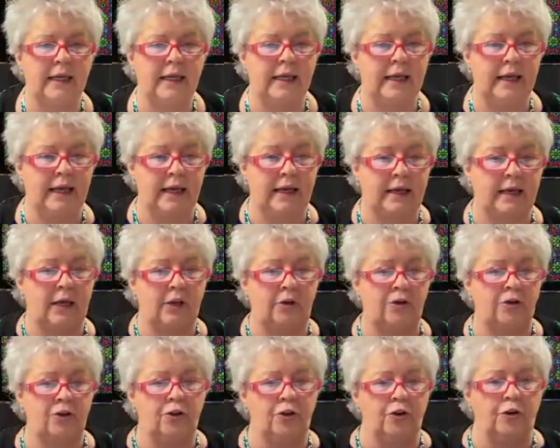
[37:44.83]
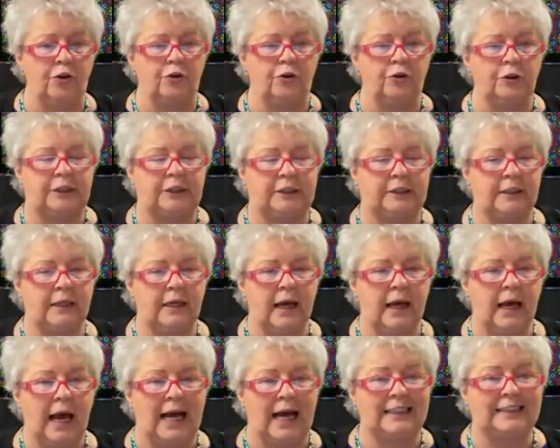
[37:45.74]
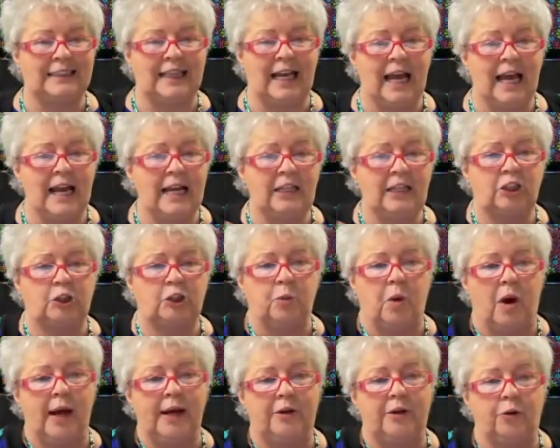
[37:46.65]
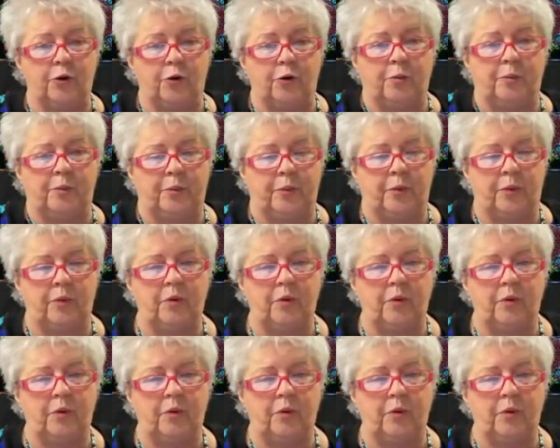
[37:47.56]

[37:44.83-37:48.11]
it can use a 10 inch wide hoop